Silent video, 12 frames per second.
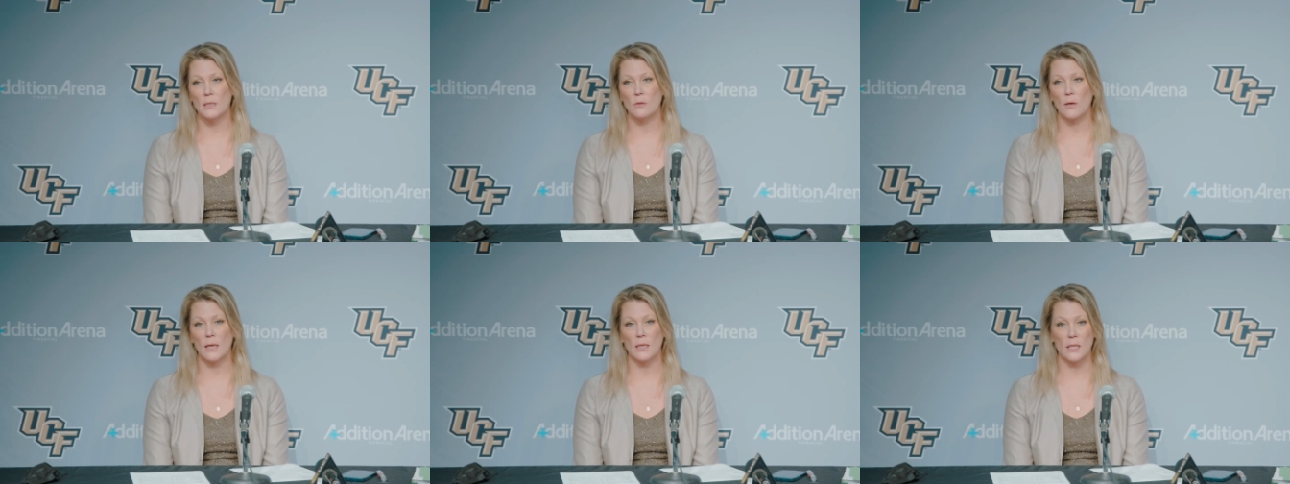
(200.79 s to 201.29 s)
You
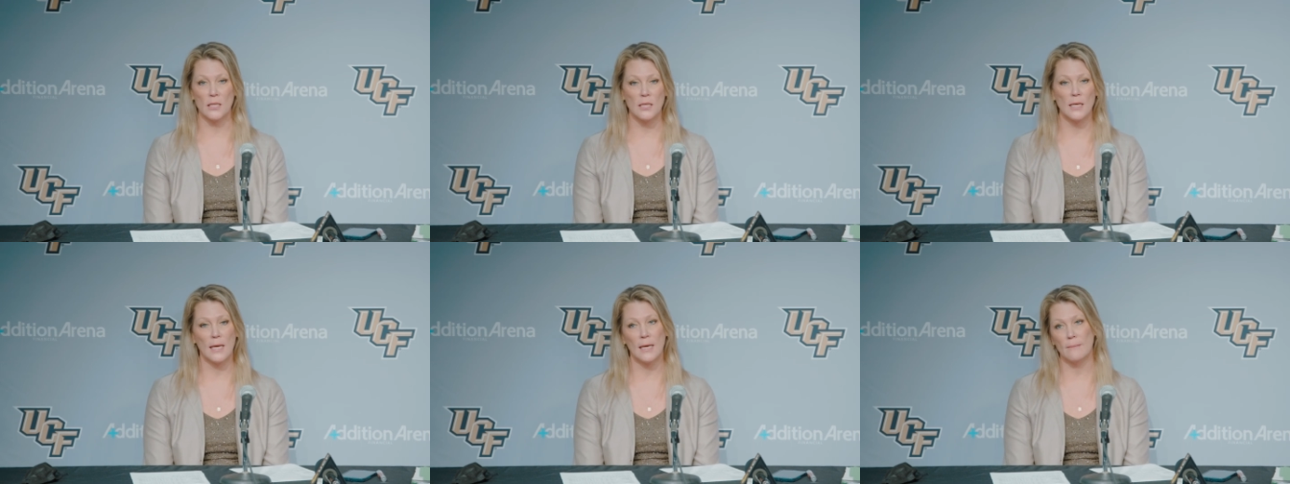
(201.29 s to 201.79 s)
got to
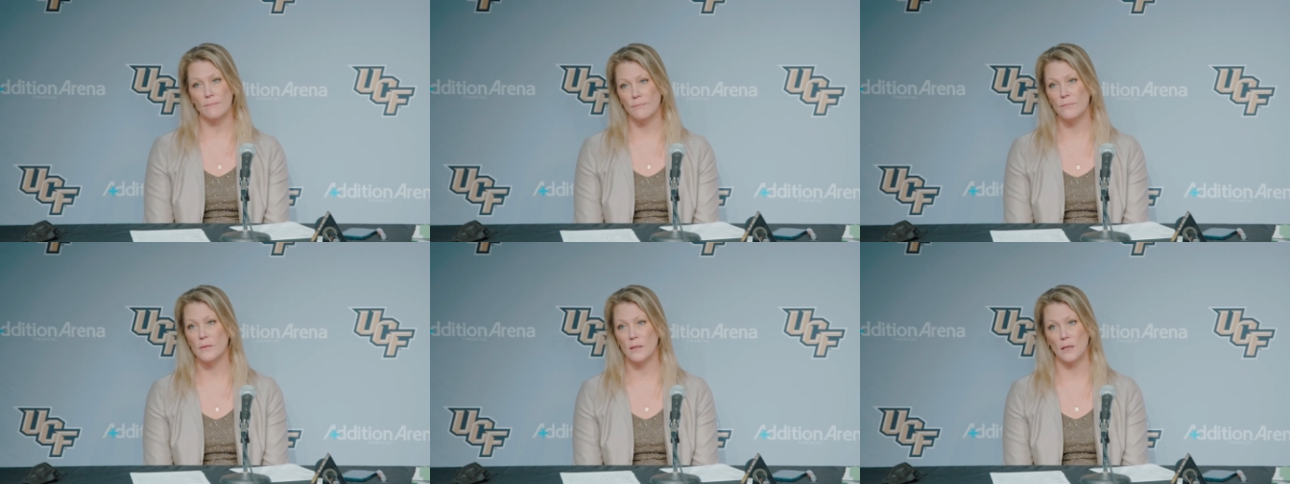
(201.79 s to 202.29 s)
lead and
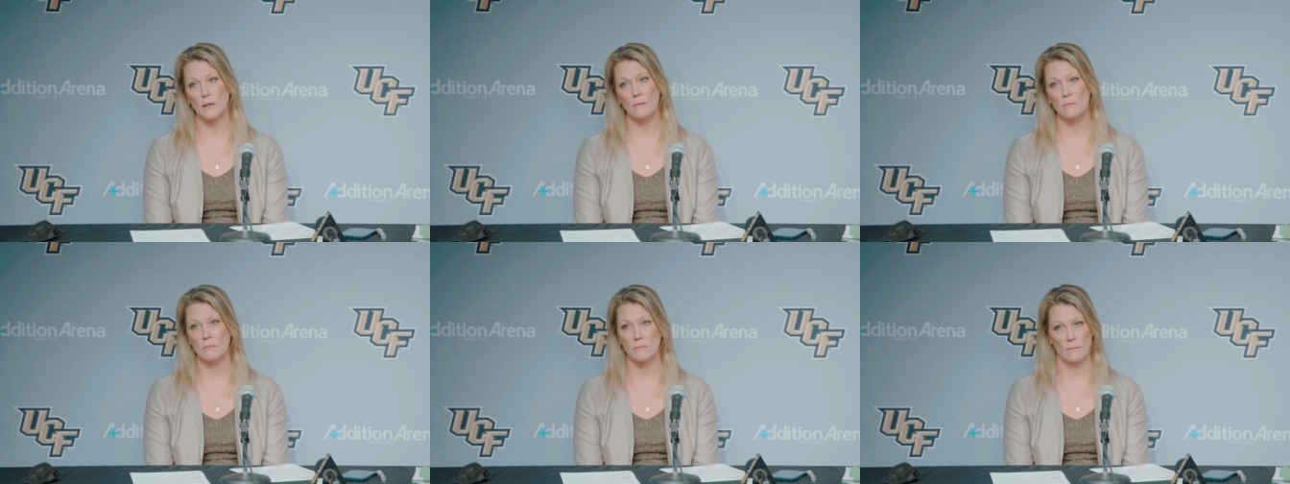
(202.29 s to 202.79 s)
you know
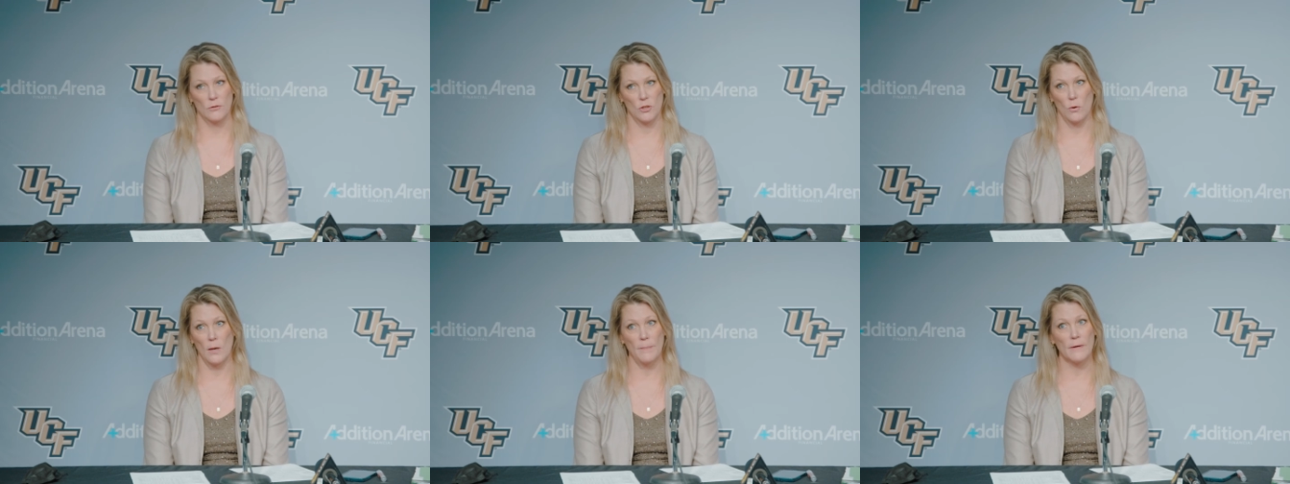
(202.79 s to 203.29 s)

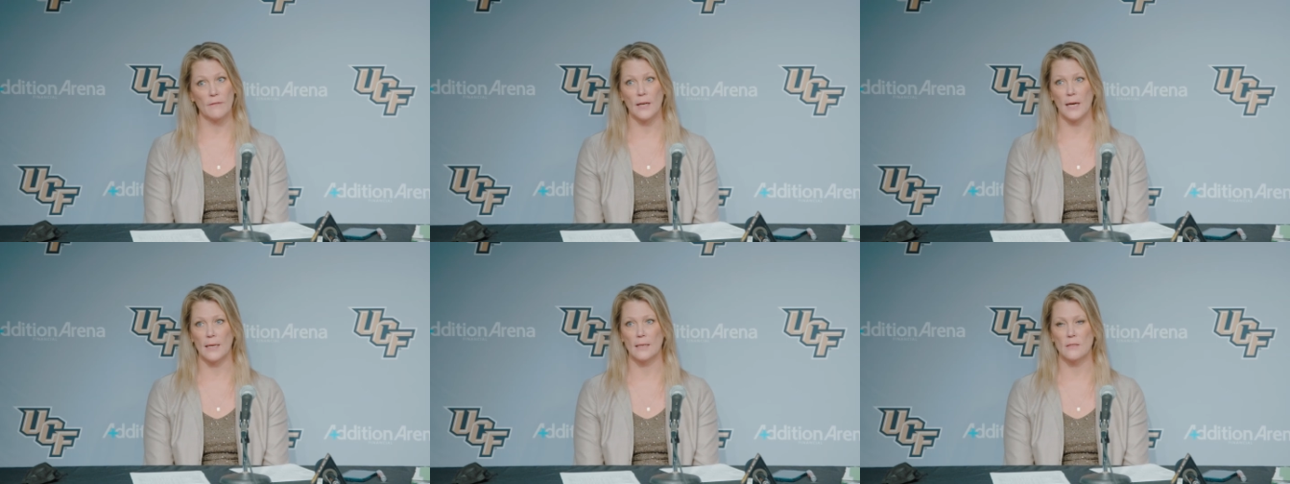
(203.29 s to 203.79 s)
show up every
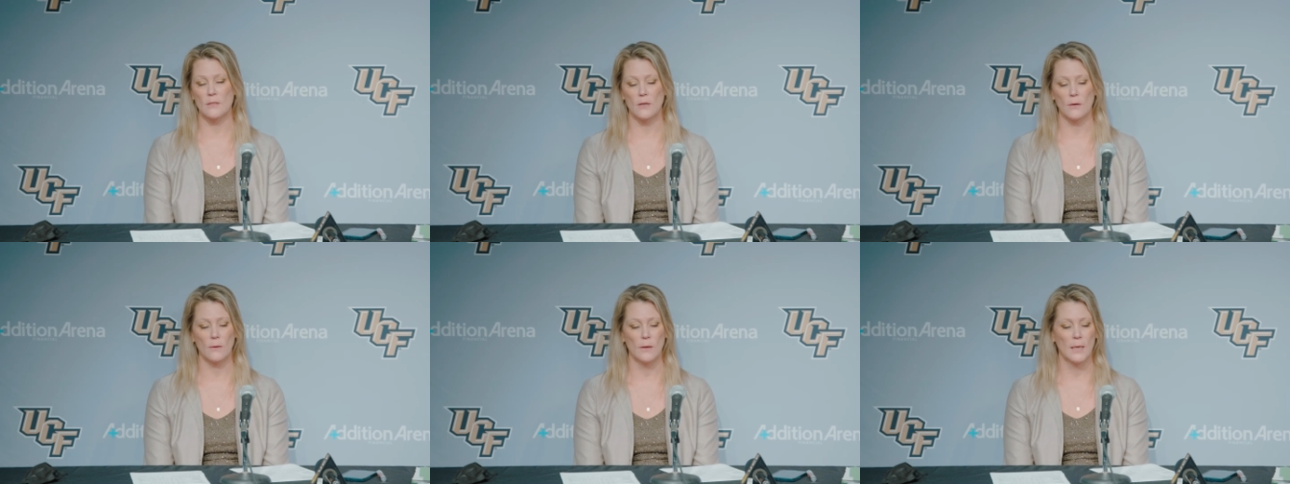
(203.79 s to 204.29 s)
night.
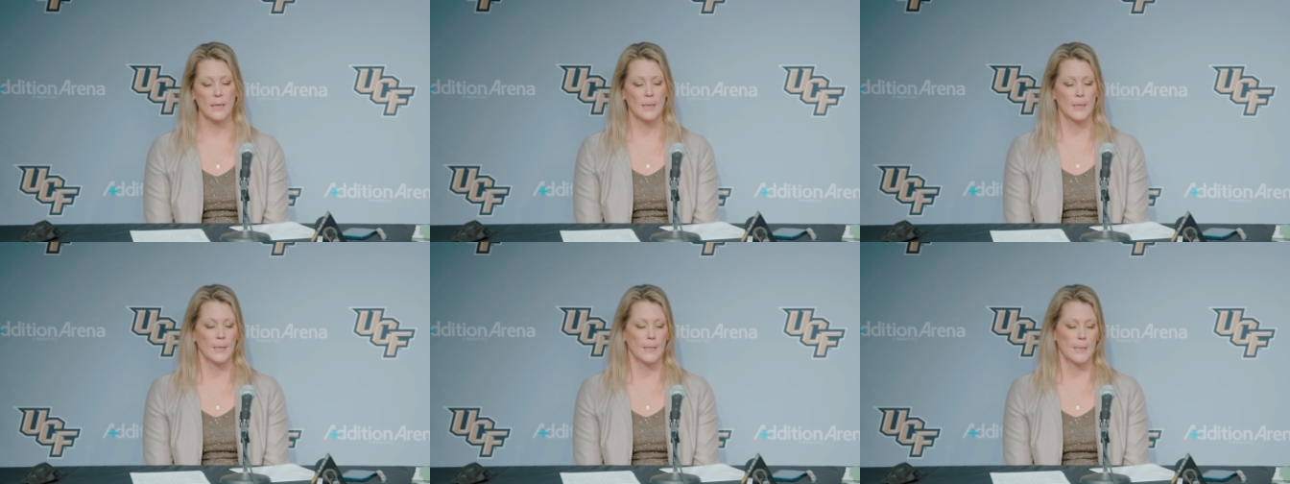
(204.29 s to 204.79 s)
So
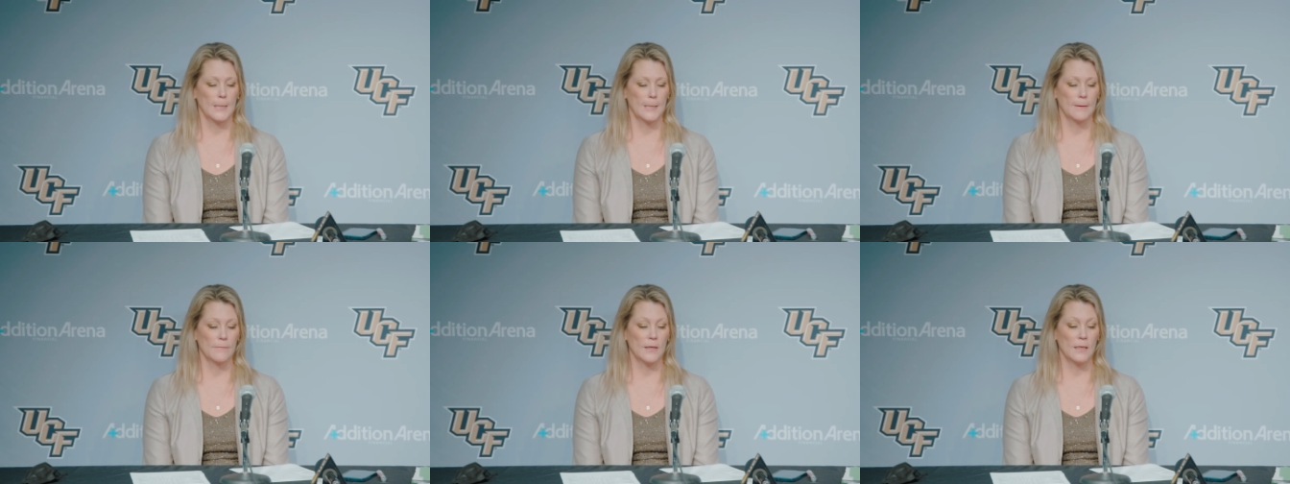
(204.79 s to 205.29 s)

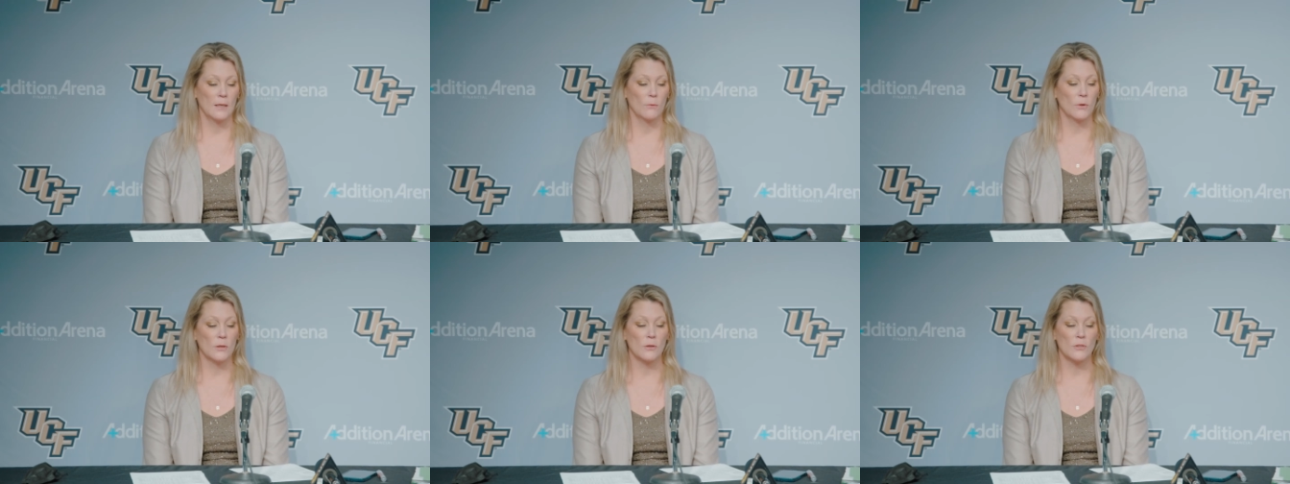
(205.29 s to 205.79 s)
um, they did a
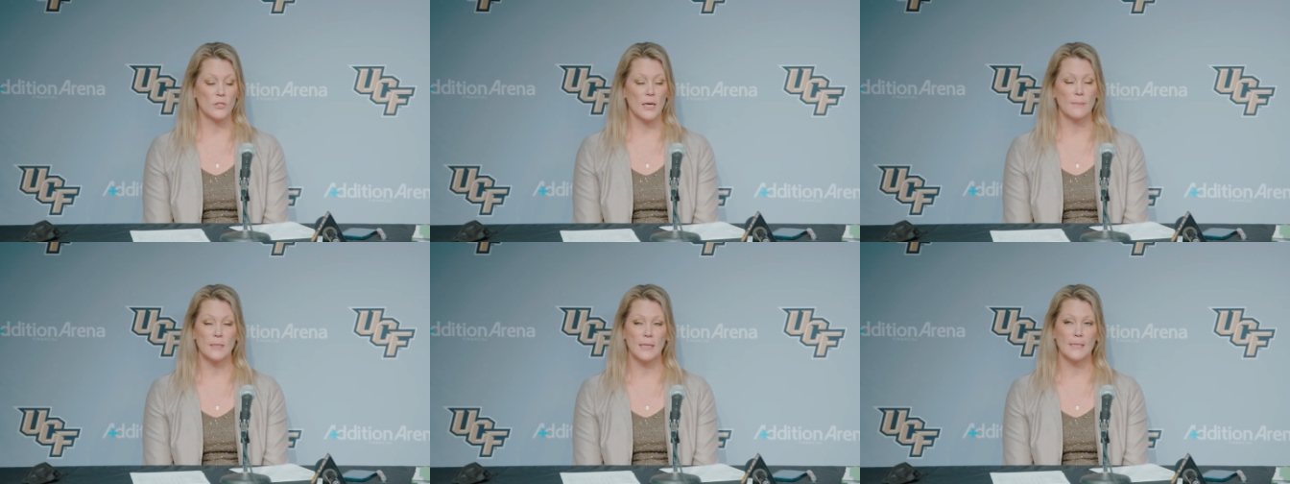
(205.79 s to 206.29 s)
really good
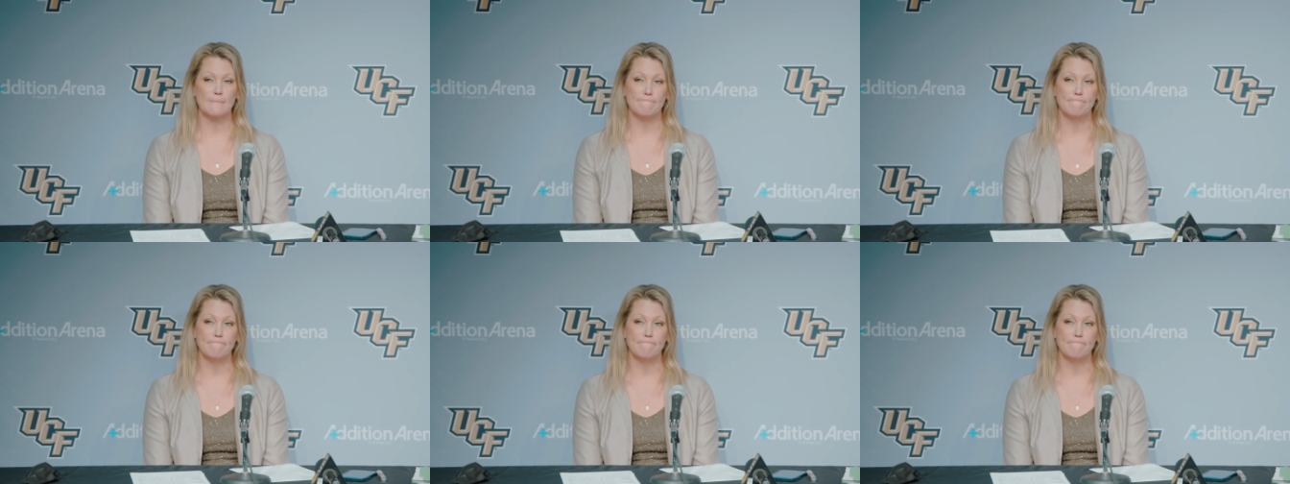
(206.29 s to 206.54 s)
job tonight.